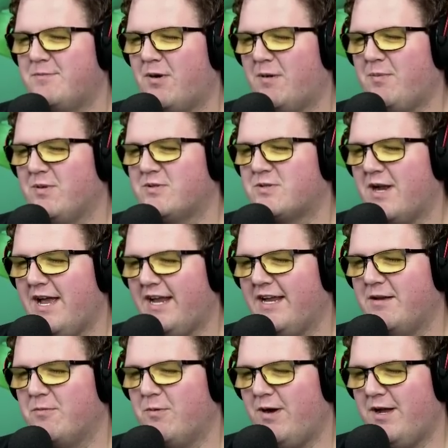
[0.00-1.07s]
Purple
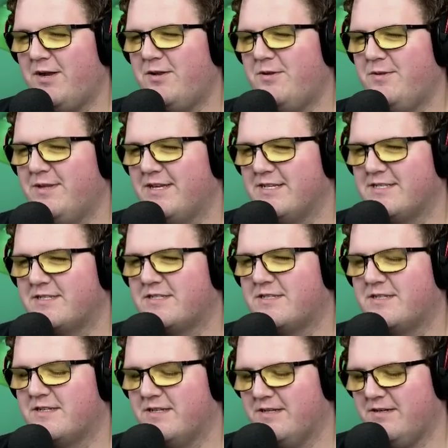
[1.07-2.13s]
dragon, why do this?
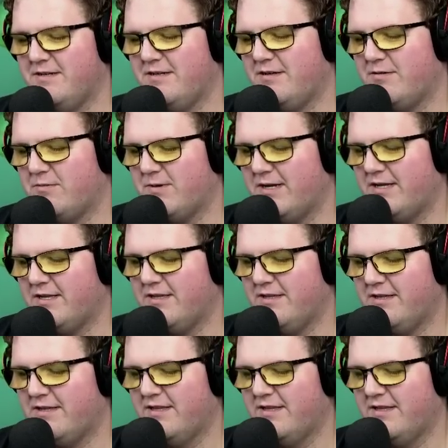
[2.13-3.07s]
Oh, well.